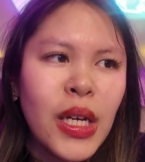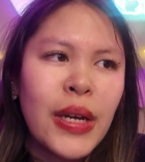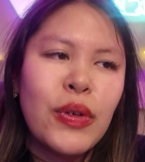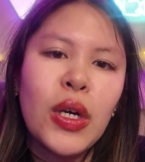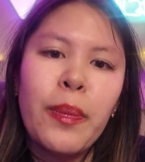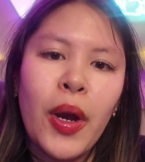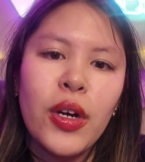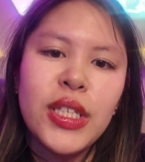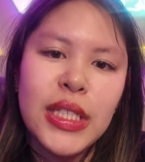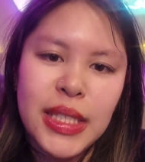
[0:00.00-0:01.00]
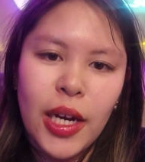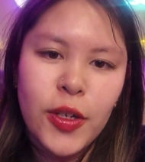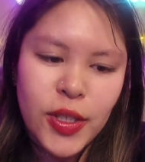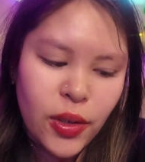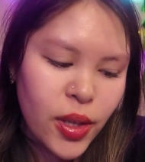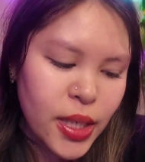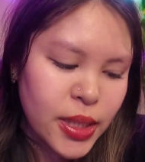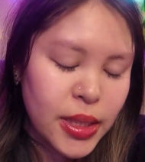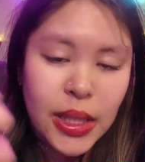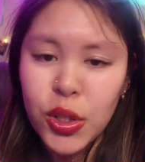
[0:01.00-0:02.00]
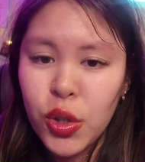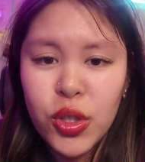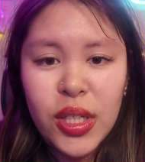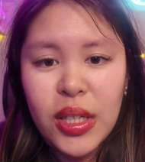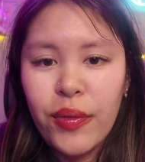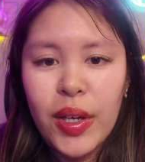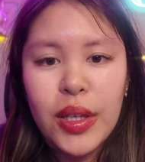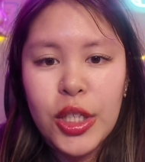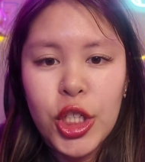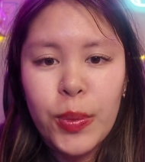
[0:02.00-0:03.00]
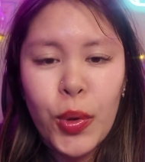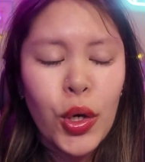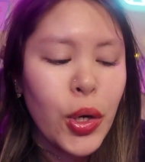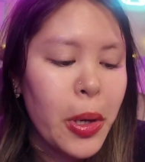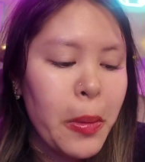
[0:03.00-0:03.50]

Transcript: if you compare it to designer sunglasses, these are significantly cheaper.